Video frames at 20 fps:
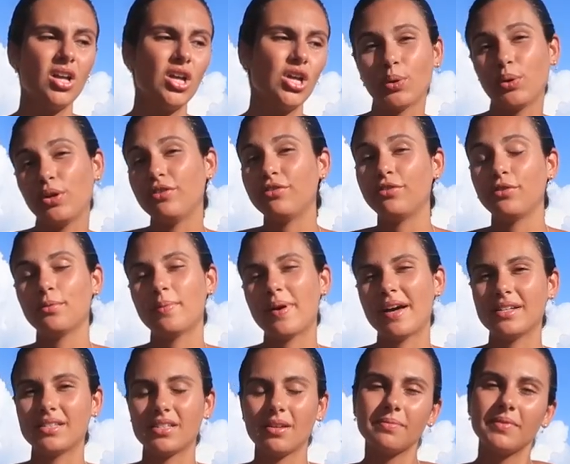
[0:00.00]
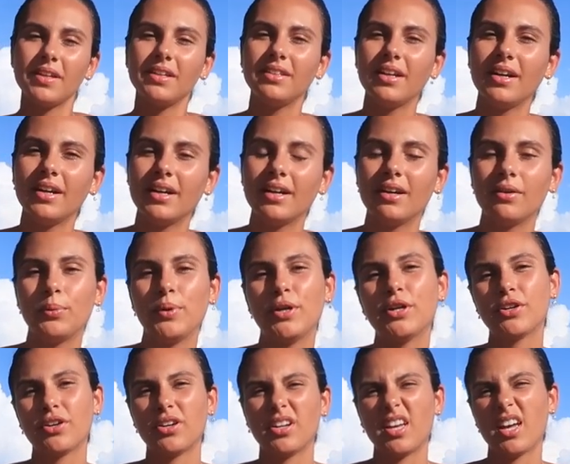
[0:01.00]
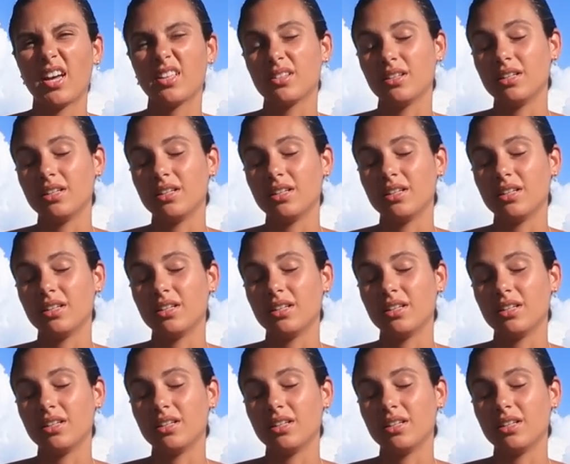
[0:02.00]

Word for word: So if you buy something there, we are gonna get